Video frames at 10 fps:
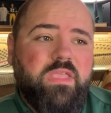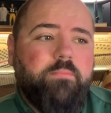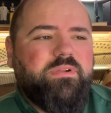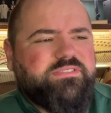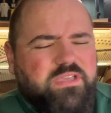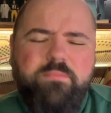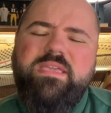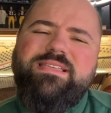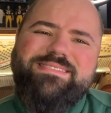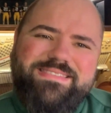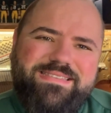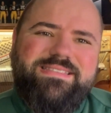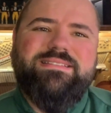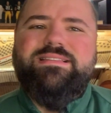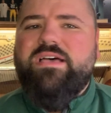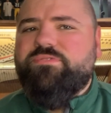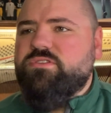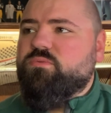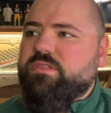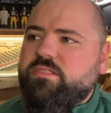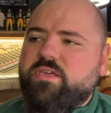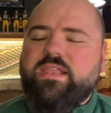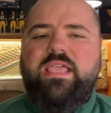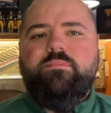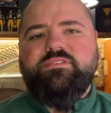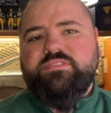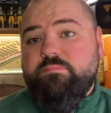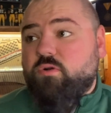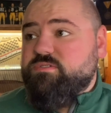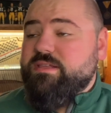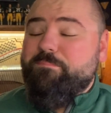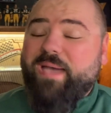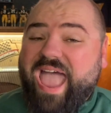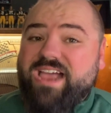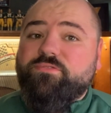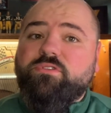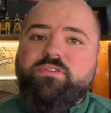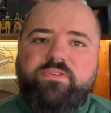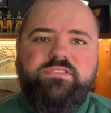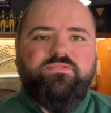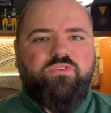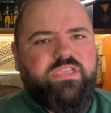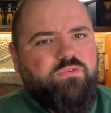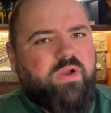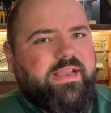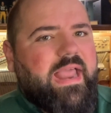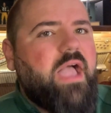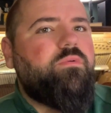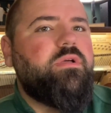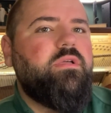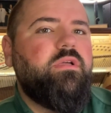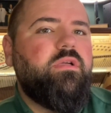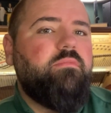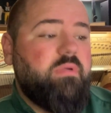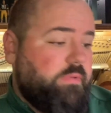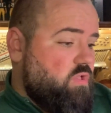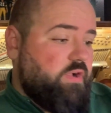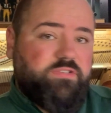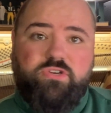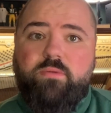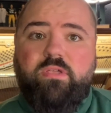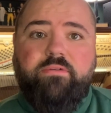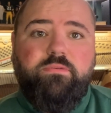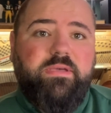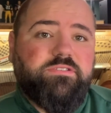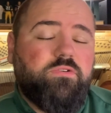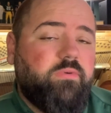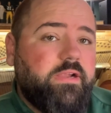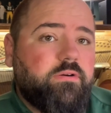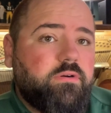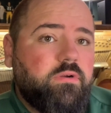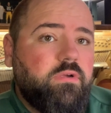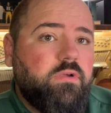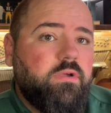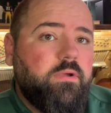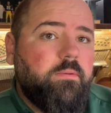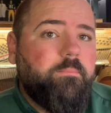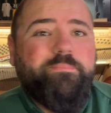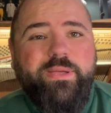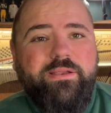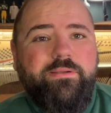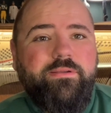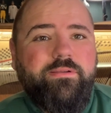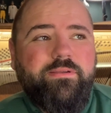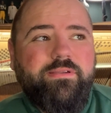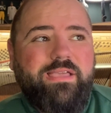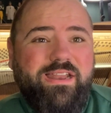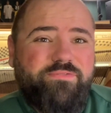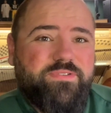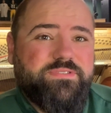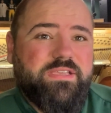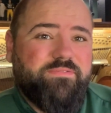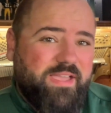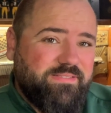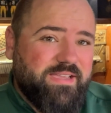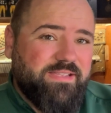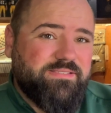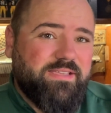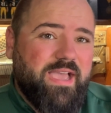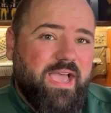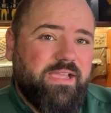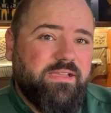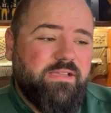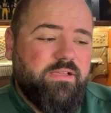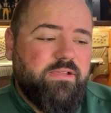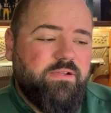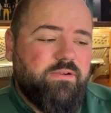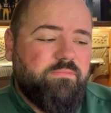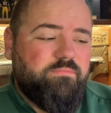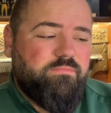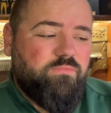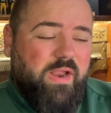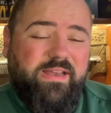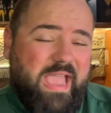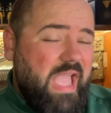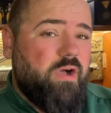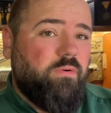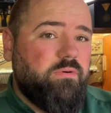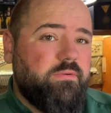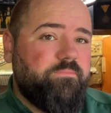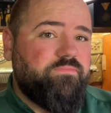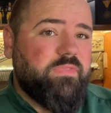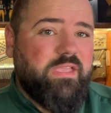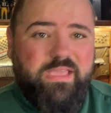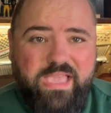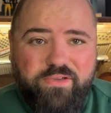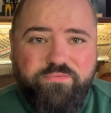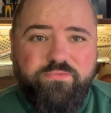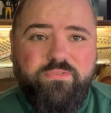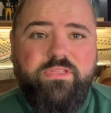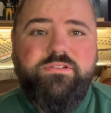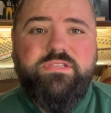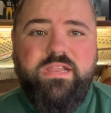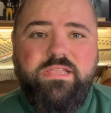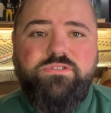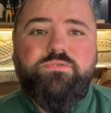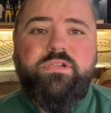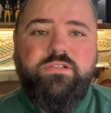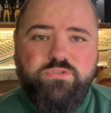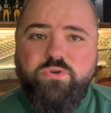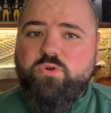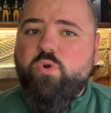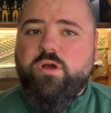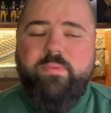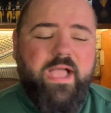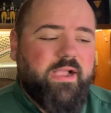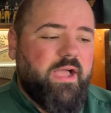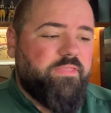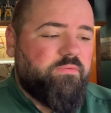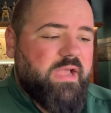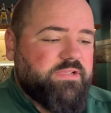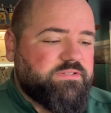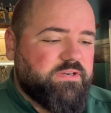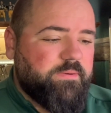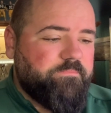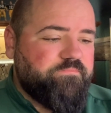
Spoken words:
But is it going to be consistent enough that you really look at him as the most impactful defensive rookie right now? Maybe longest term, he'll have the best career. But it kind of feels like Valentine's the guy right now, if there's an injury to a cornerback on the roster.